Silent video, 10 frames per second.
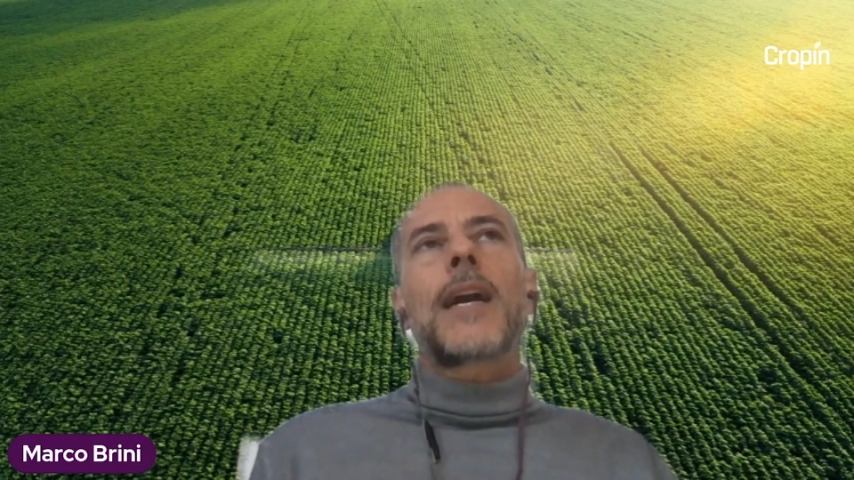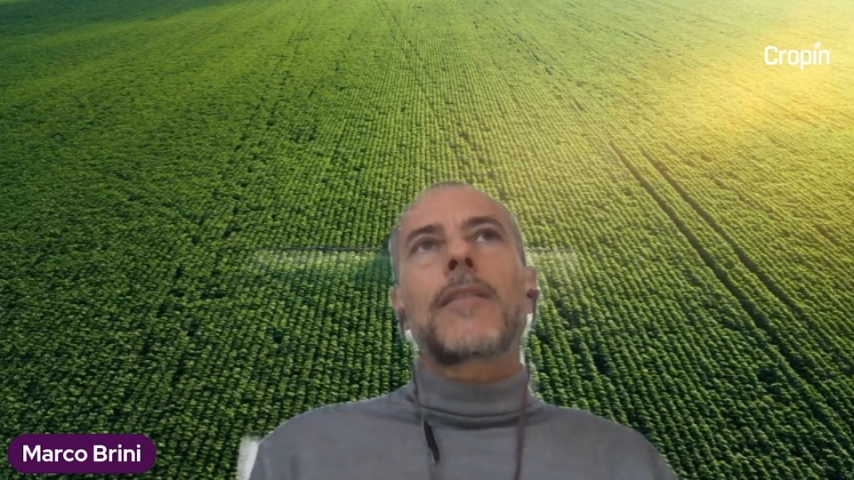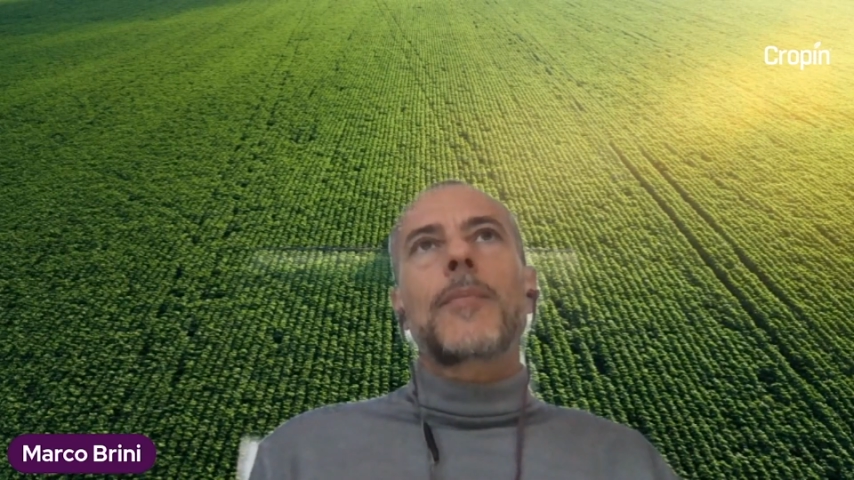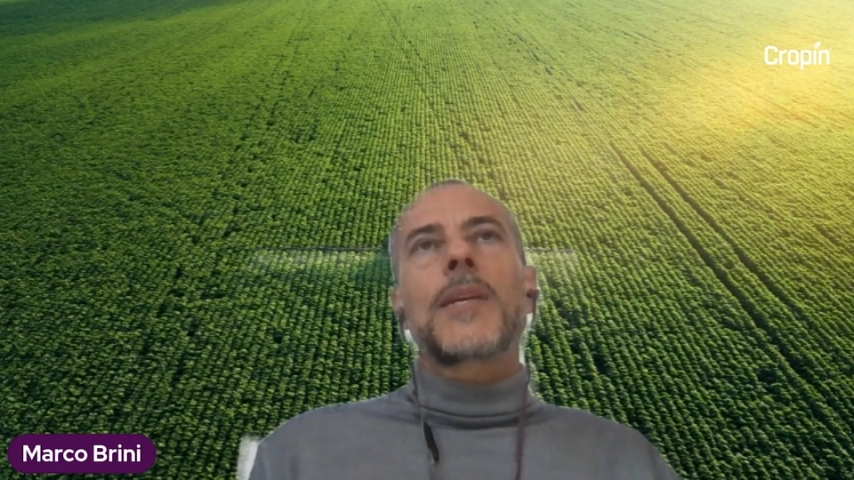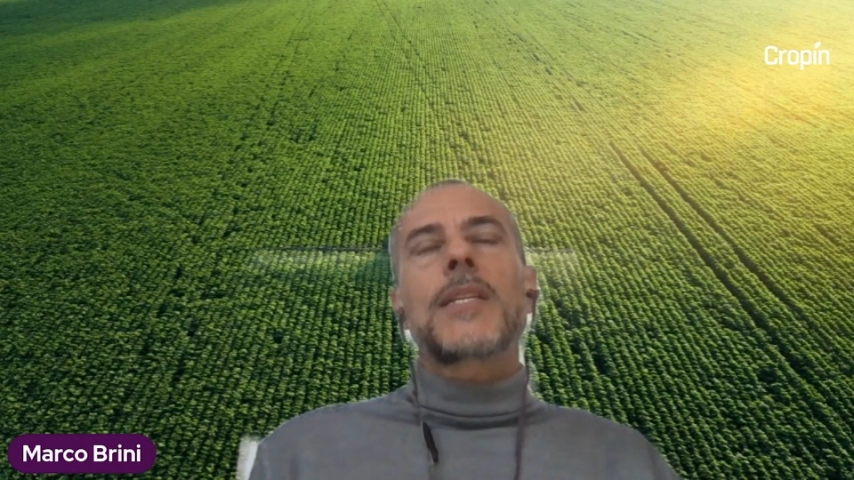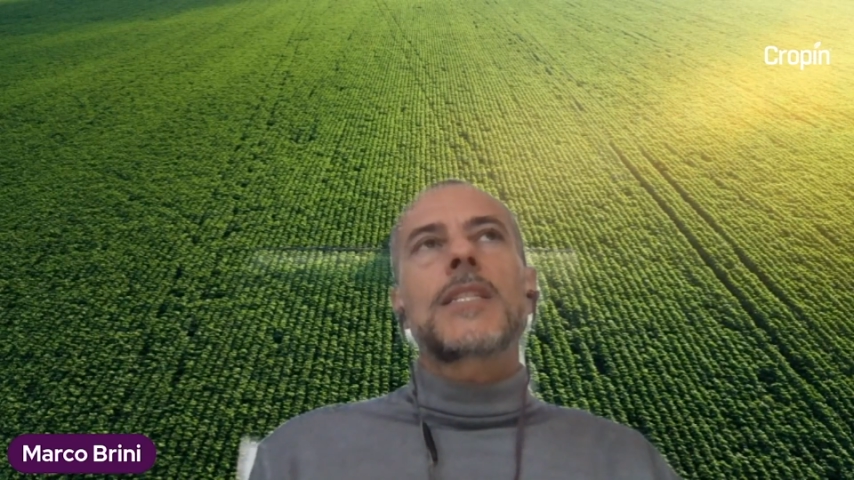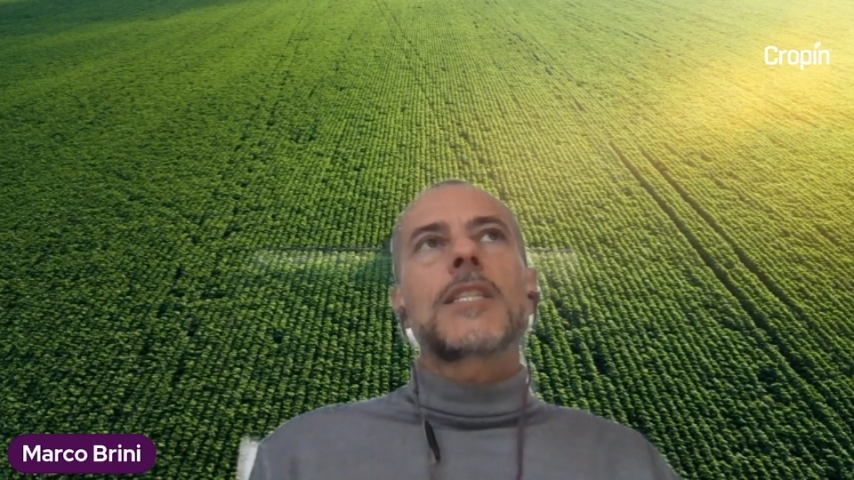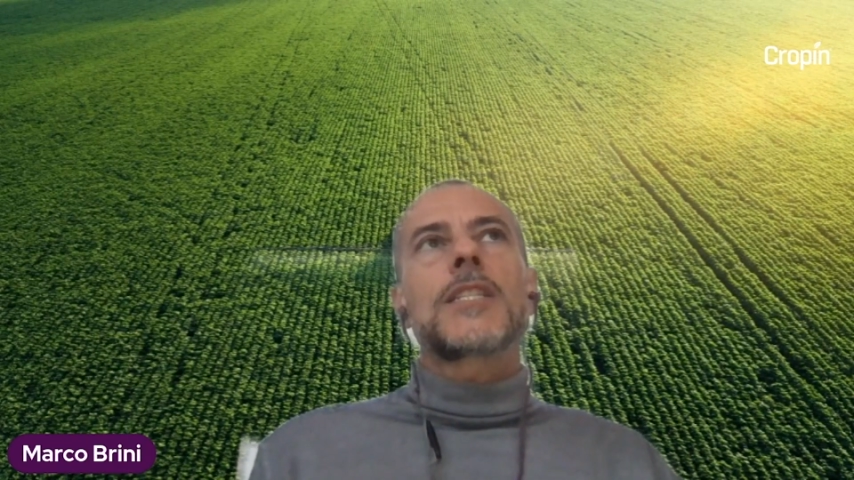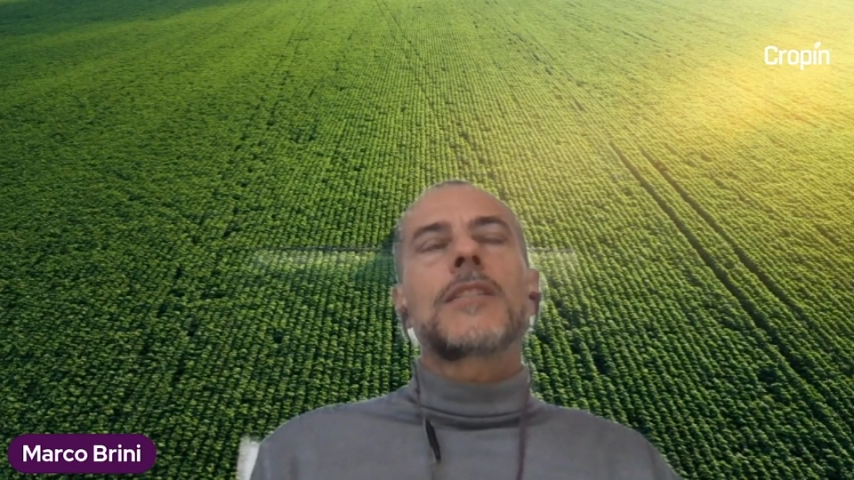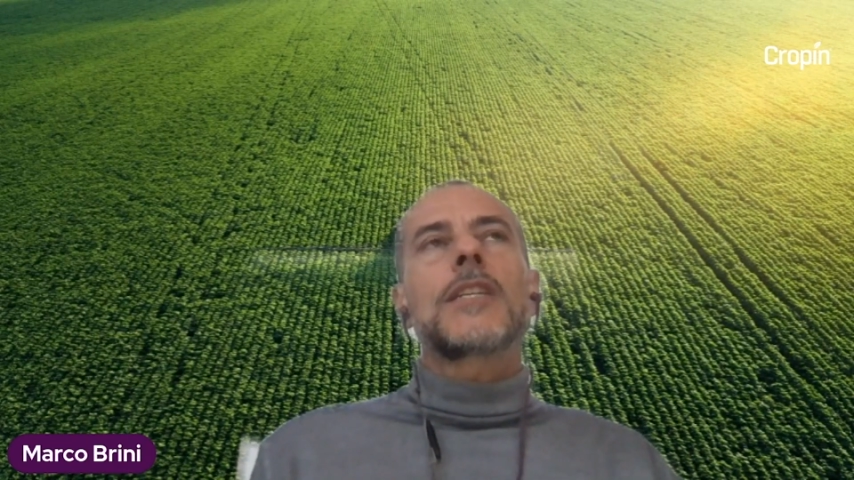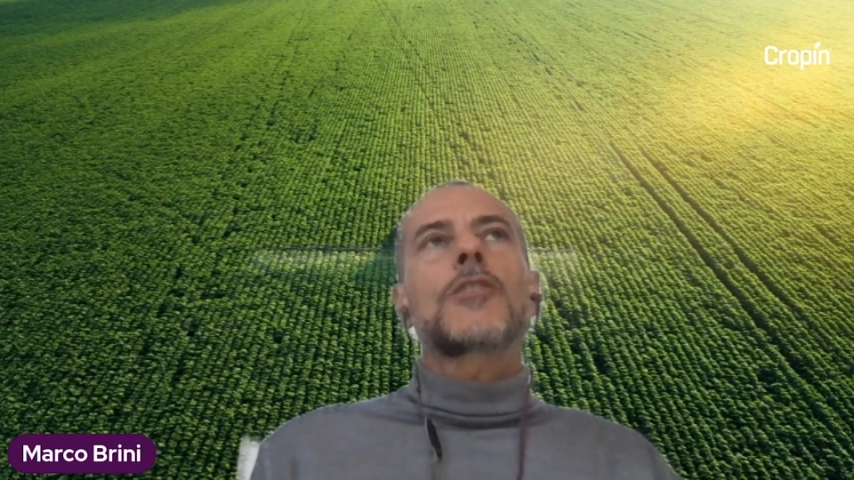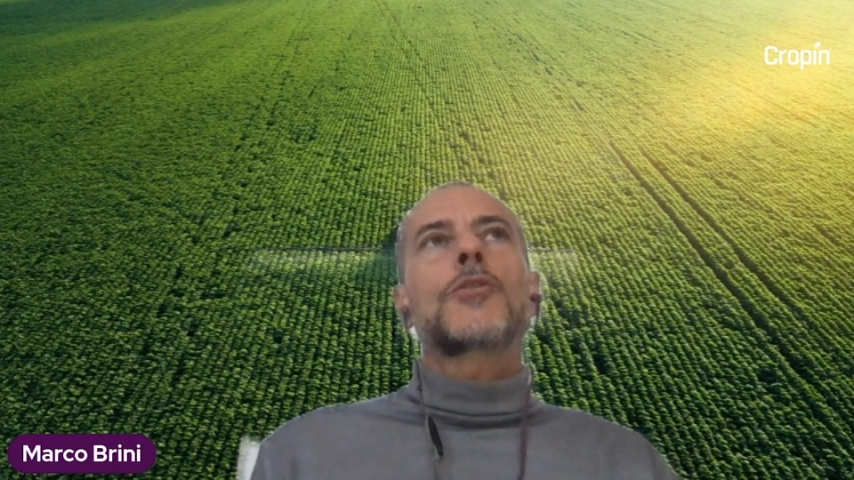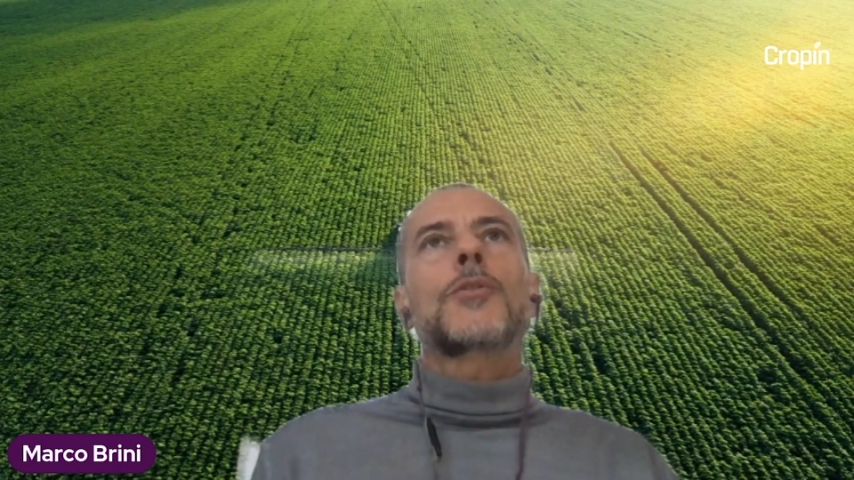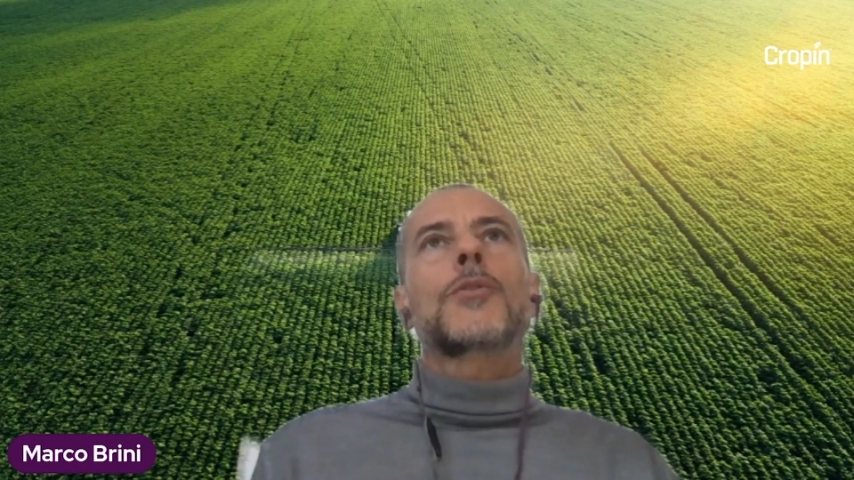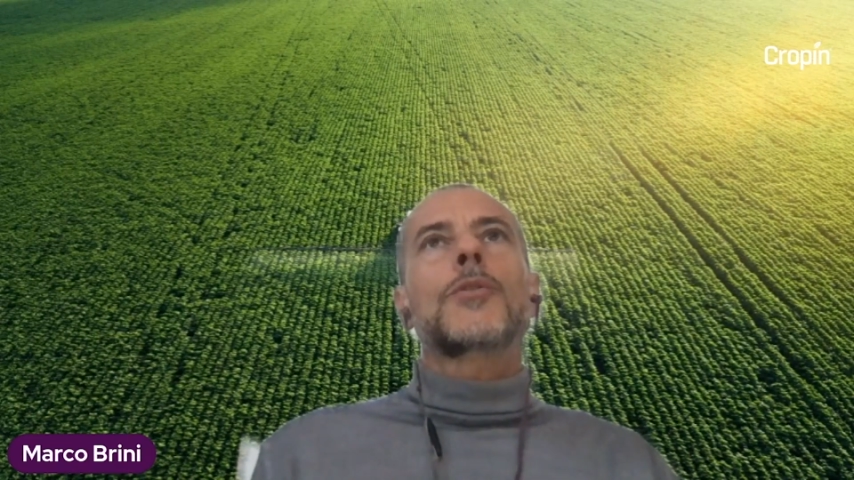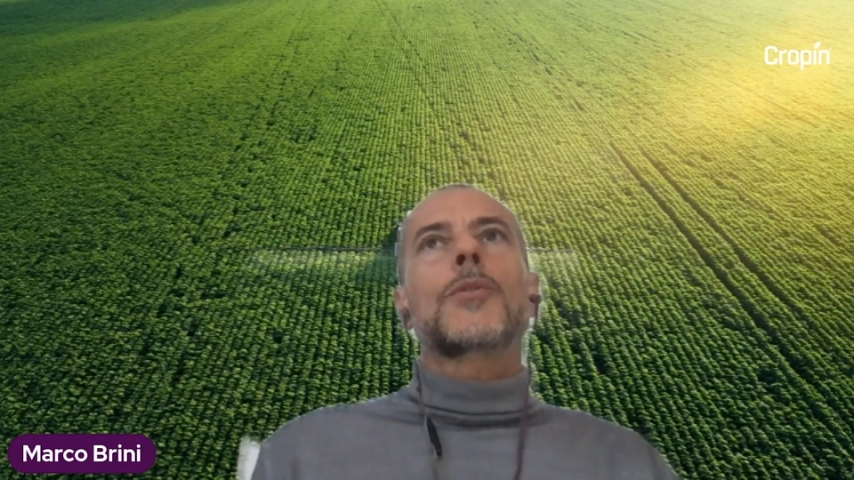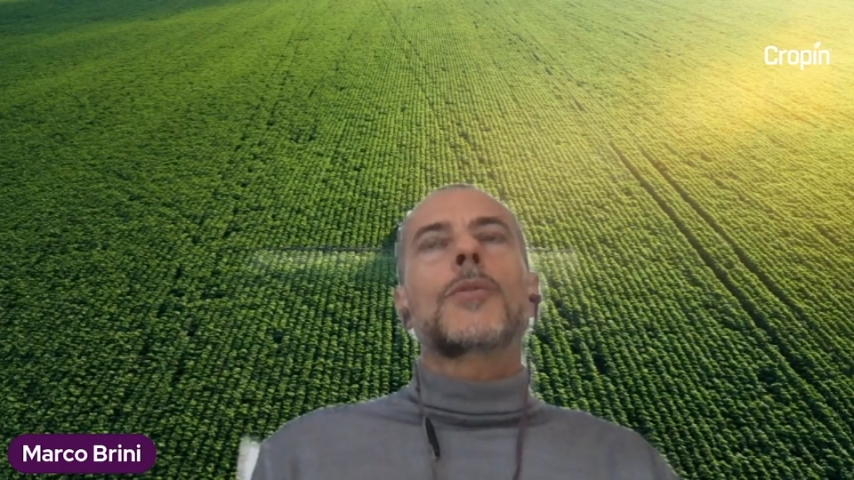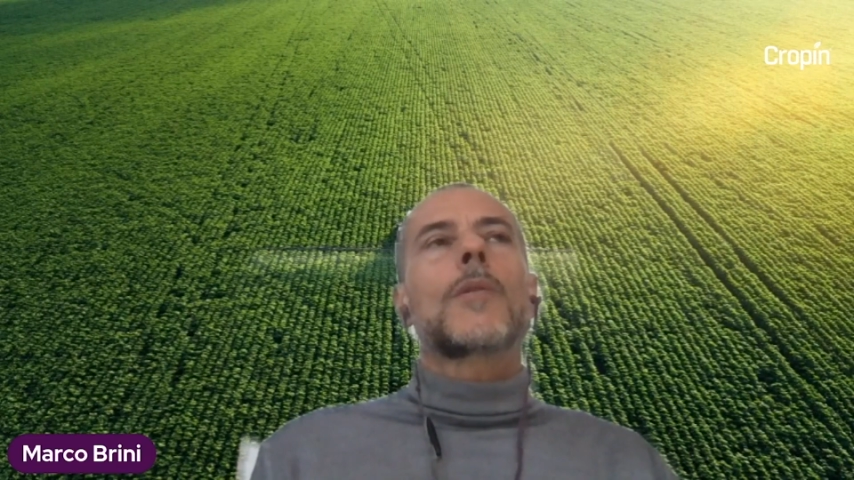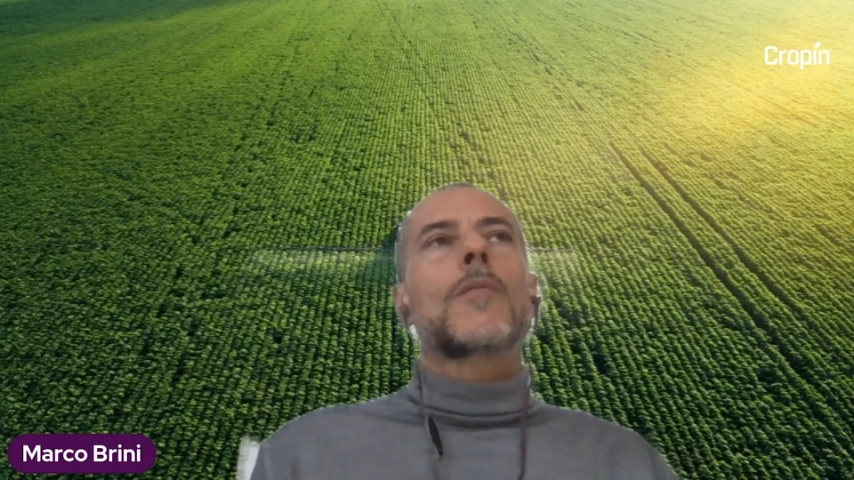agribusiness need to